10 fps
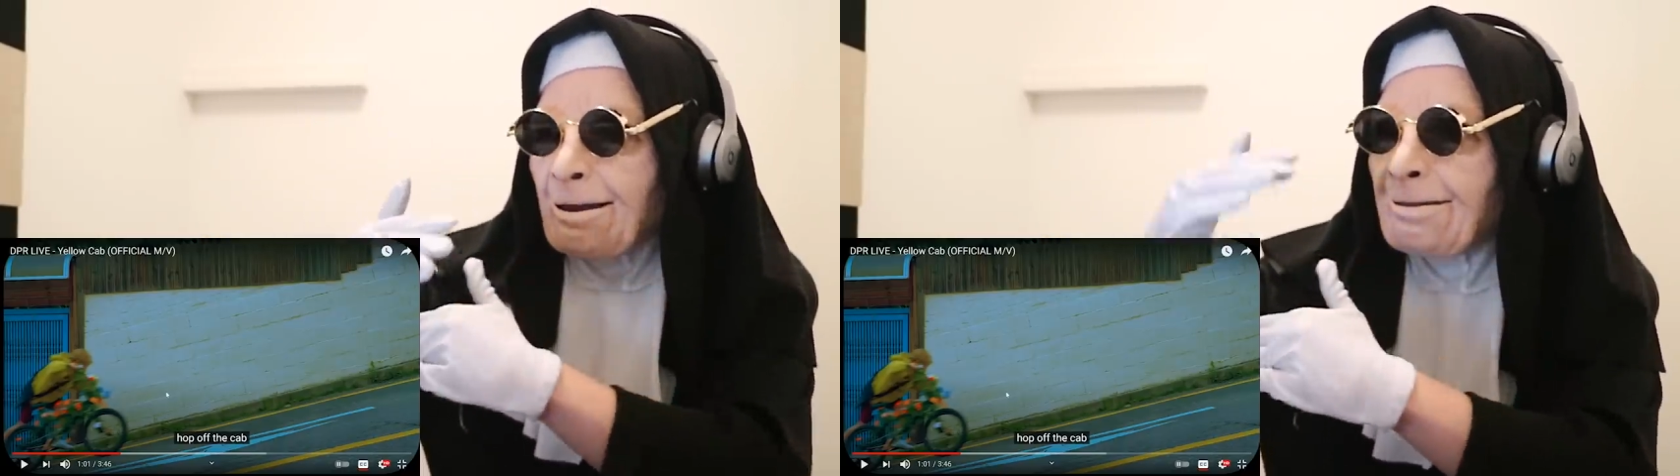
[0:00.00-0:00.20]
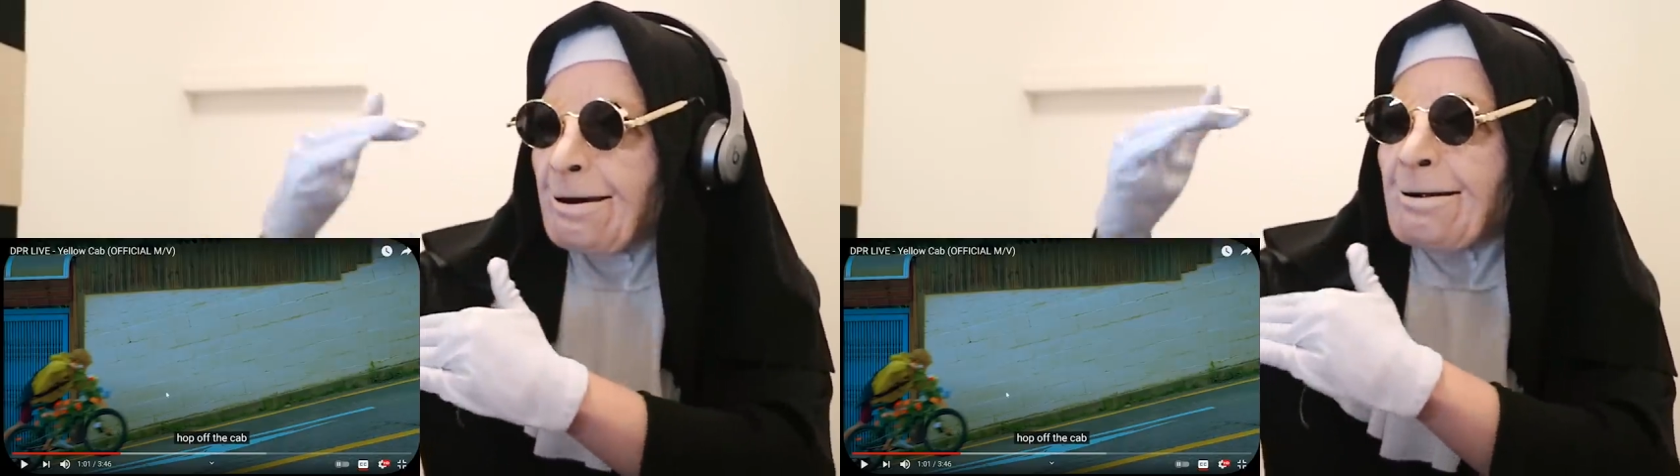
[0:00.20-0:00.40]

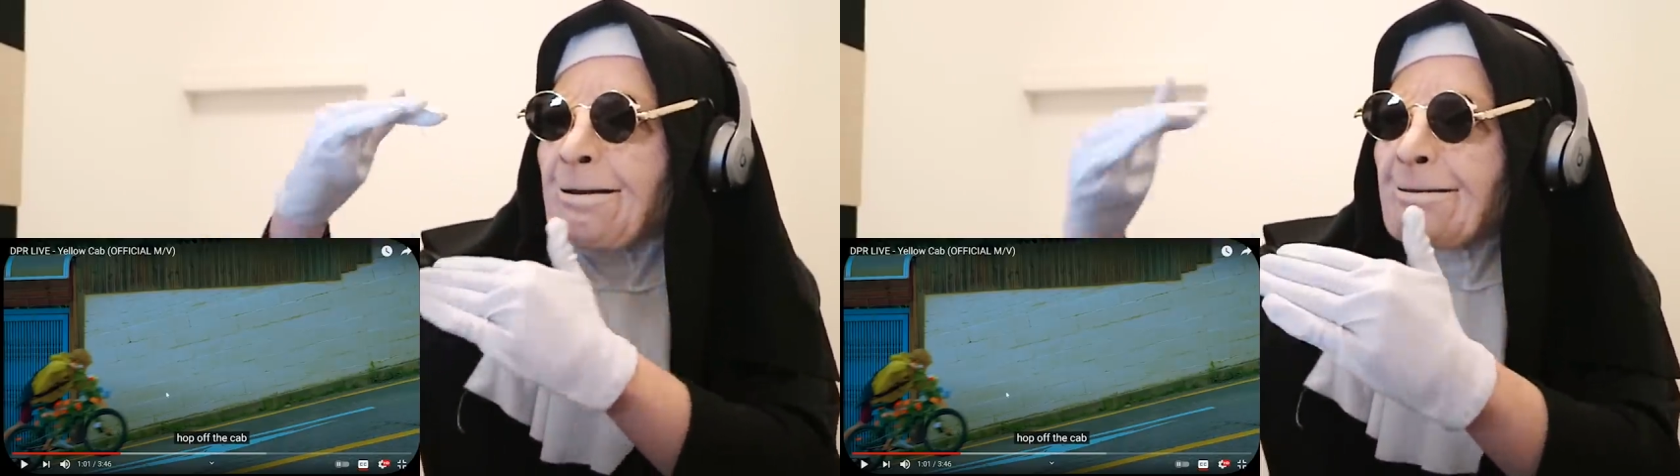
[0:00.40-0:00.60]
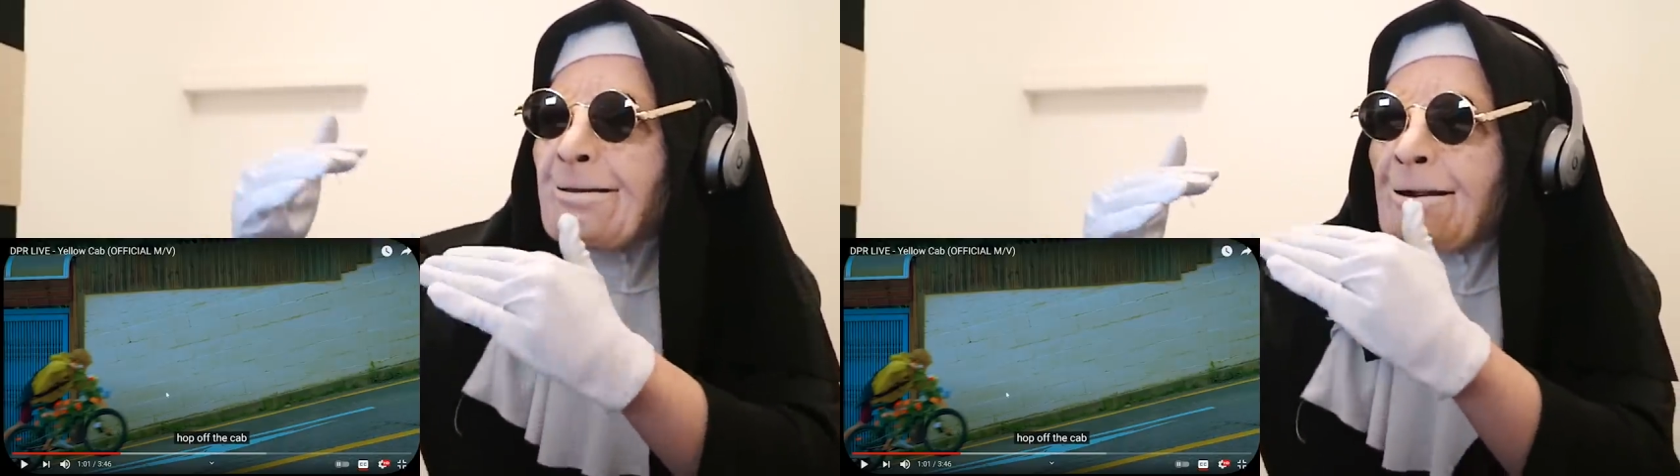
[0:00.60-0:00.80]
try
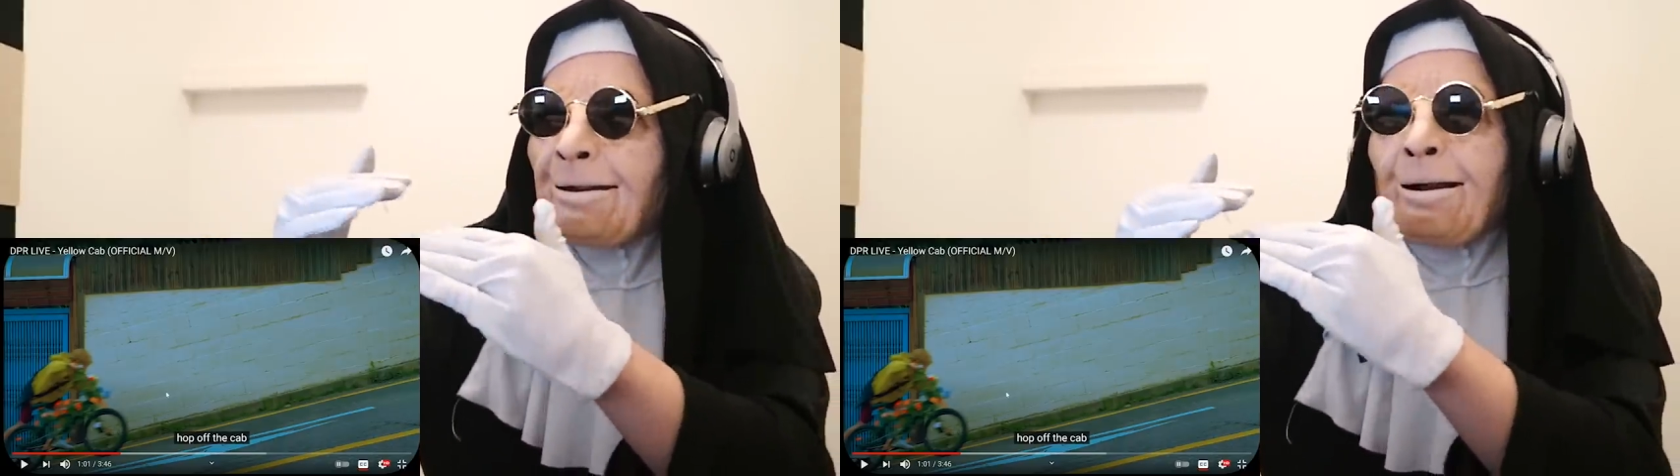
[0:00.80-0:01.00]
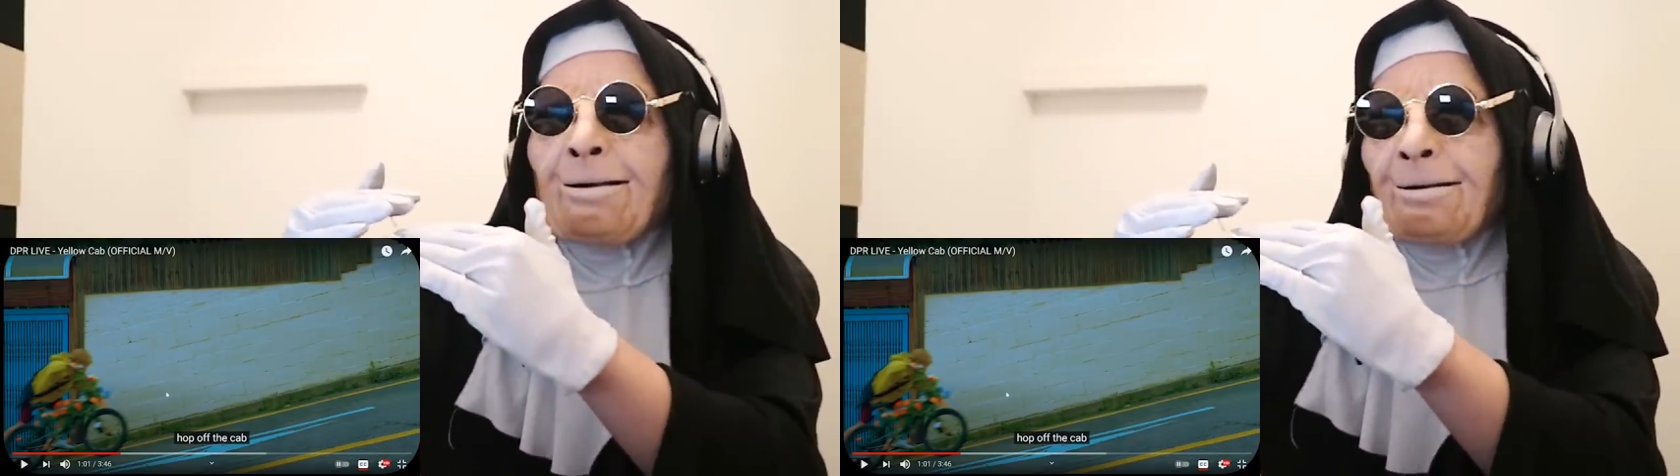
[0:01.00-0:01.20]
to
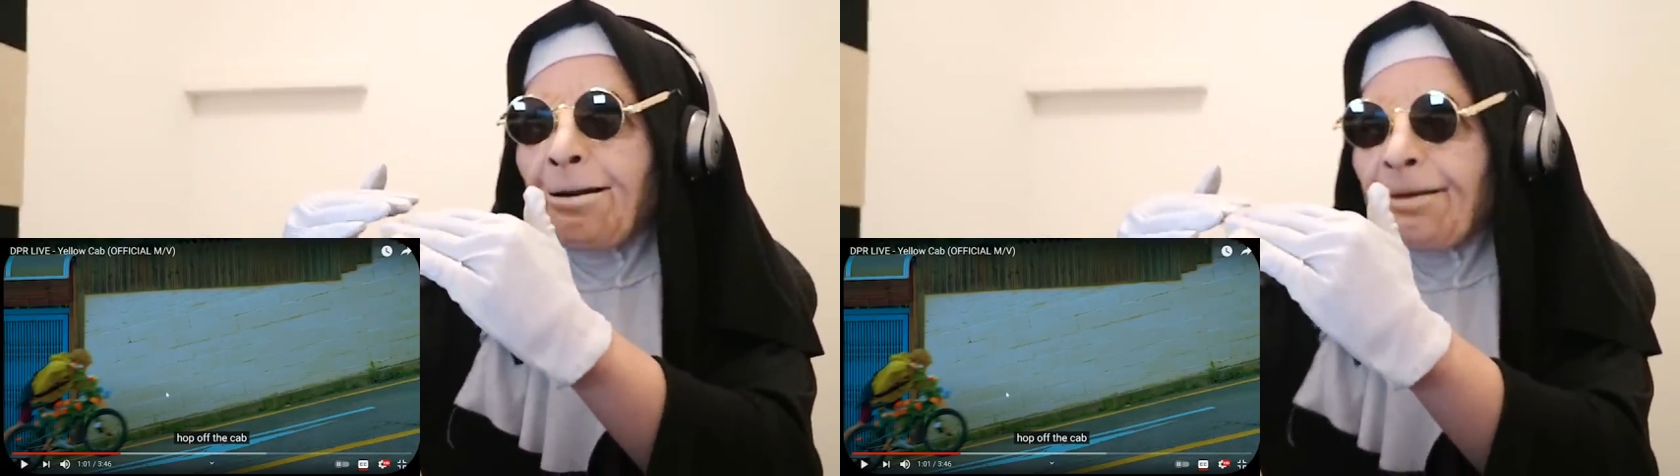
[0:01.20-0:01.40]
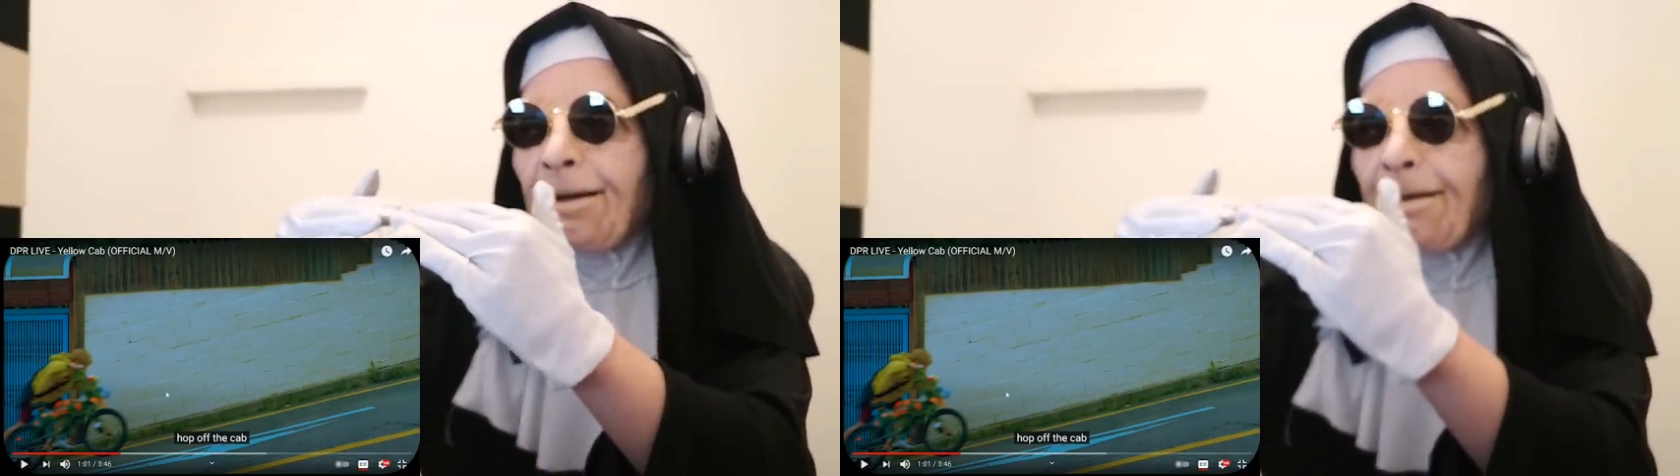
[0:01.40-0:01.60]
reach that, you
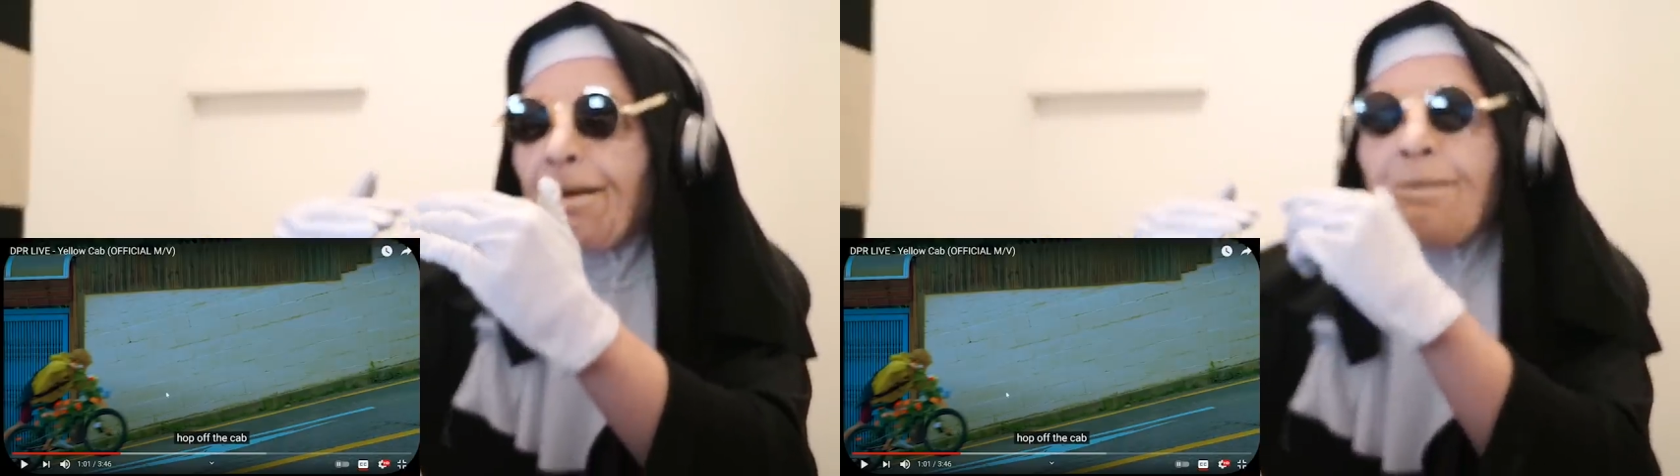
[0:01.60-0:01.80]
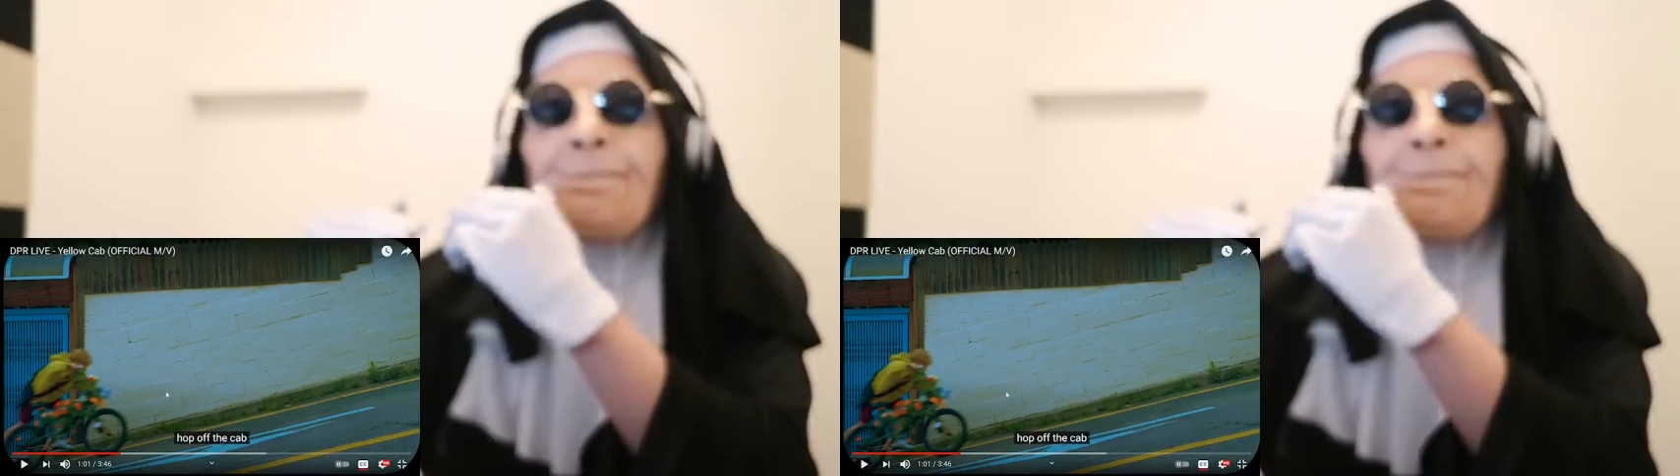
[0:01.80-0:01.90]
know what I'm saying,